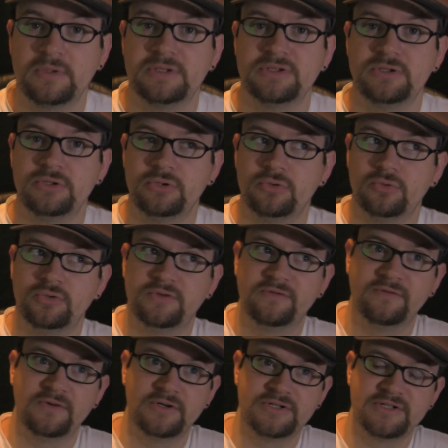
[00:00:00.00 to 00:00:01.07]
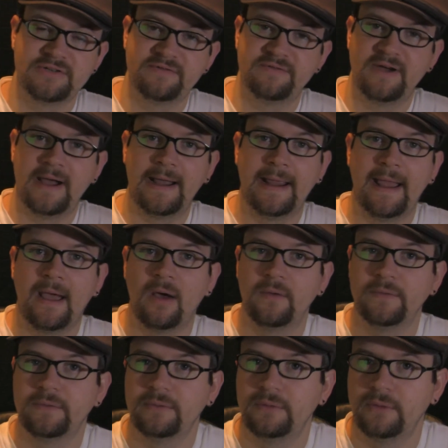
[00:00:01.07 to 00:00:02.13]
to diversify out